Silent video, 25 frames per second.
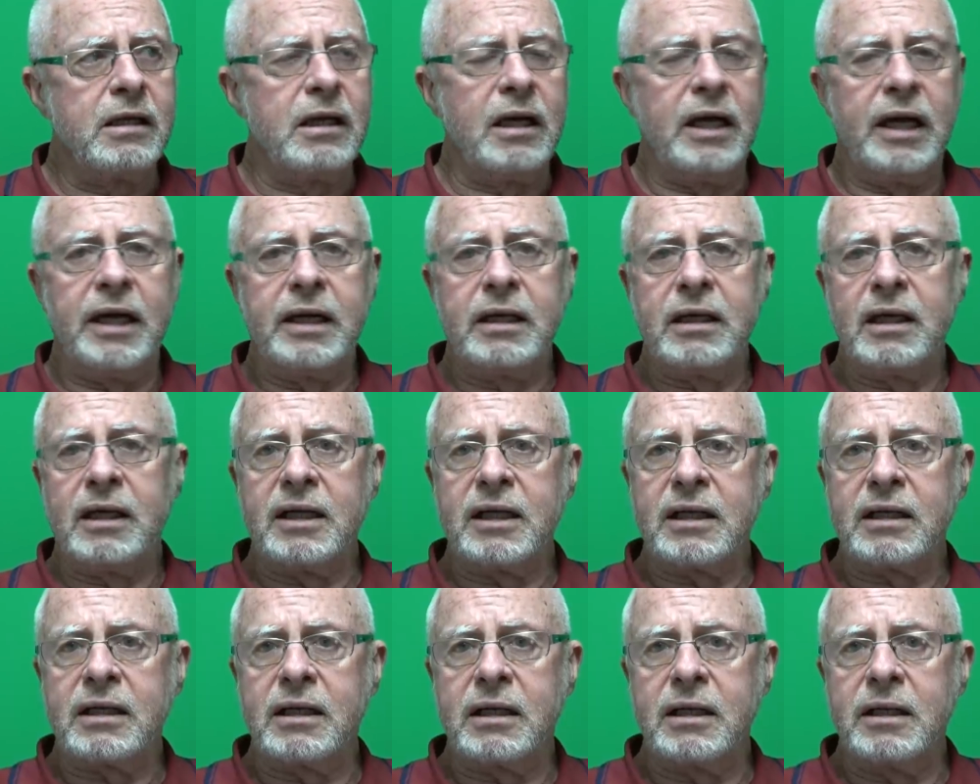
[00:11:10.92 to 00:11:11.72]
And
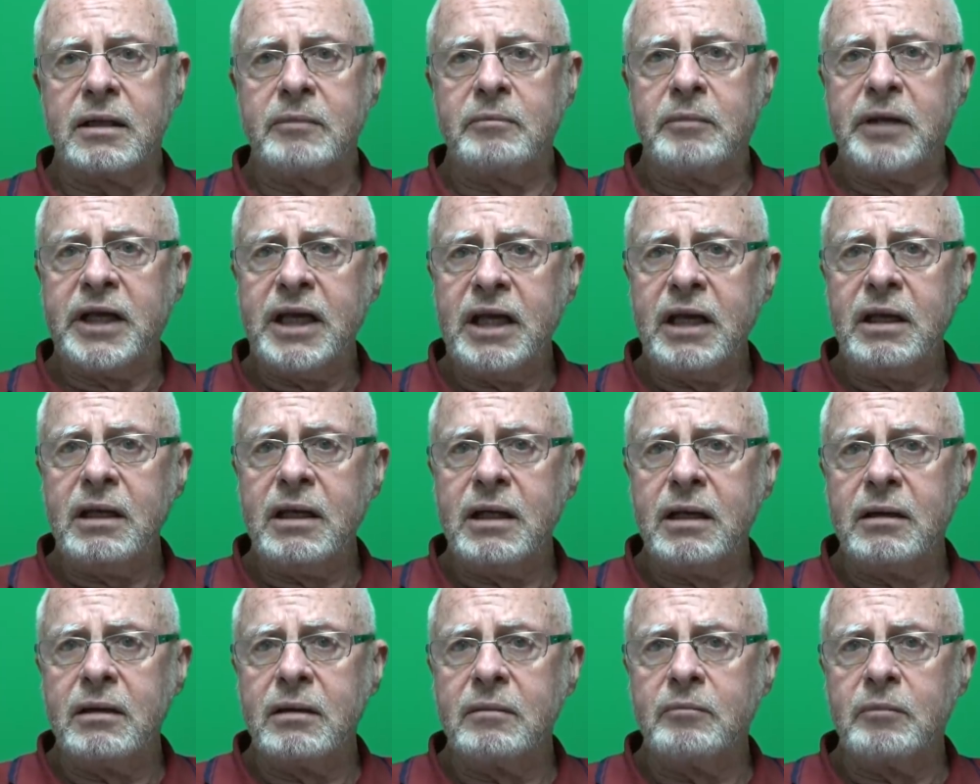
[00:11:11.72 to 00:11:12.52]
like
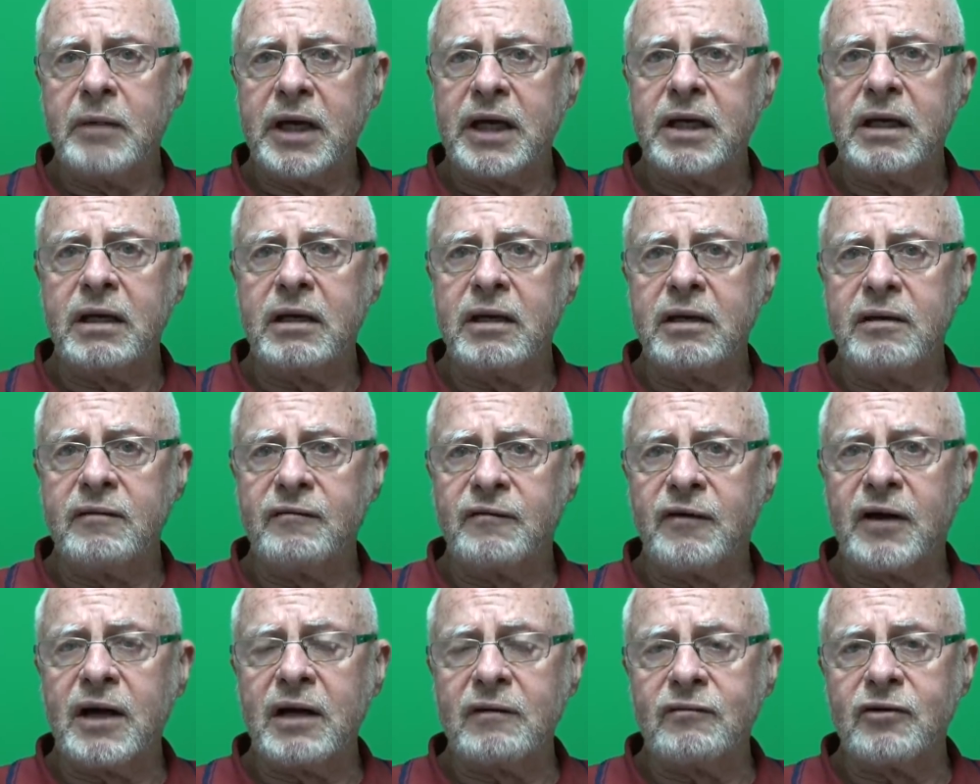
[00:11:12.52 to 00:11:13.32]
many men in
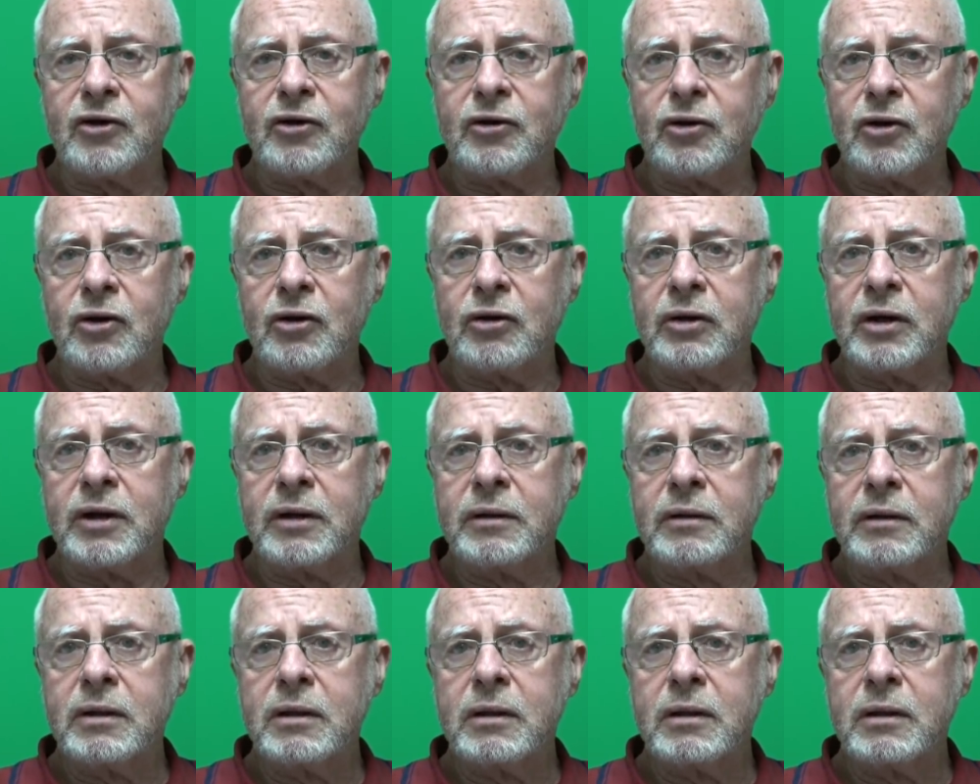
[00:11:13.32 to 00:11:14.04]
5RR,